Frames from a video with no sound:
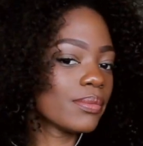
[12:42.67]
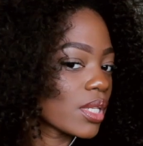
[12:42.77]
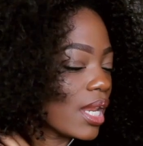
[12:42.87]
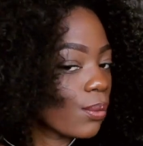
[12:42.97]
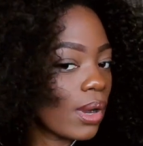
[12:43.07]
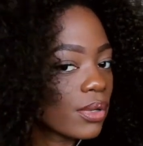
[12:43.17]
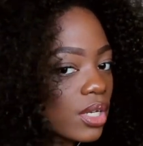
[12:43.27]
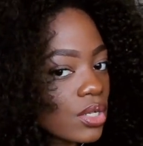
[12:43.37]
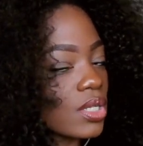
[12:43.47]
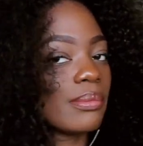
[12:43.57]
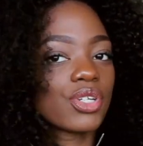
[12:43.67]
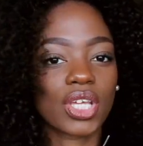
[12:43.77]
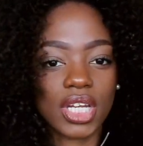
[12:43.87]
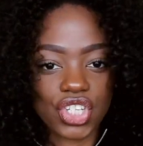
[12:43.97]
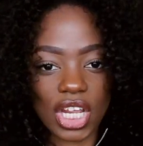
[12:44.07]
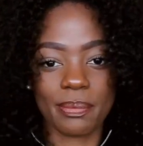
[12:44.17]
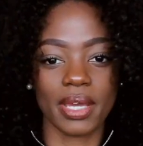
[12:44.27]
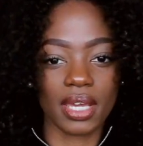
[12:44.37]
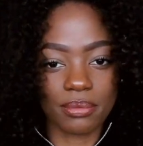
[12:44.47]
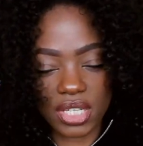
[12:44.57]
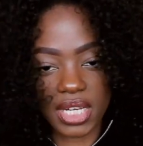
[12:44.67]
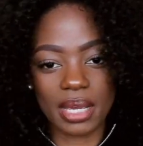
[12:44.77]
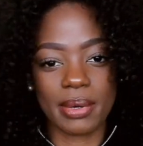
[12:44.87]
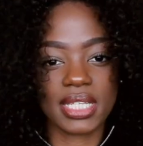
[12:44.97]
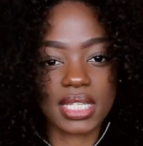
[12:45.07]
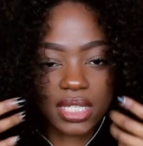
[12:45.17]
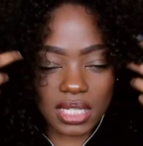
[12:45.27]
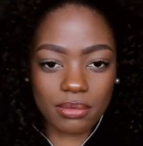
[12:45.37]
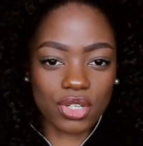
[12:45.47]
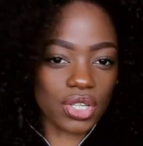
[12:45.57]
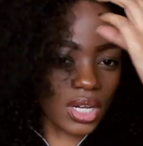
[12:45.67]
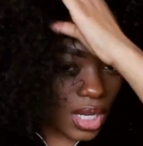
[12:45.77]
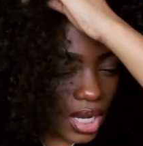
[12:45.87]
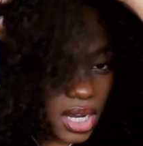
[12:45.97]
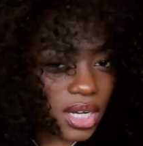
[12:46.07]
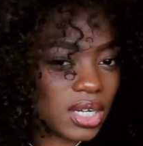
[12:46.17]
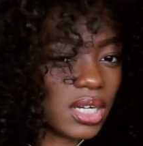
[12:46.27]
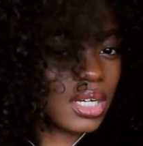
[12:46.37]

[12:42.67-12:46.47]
So now what I'm going to do is I'm just going to shape it. I'm just going to get my scissors and I'm just going to cut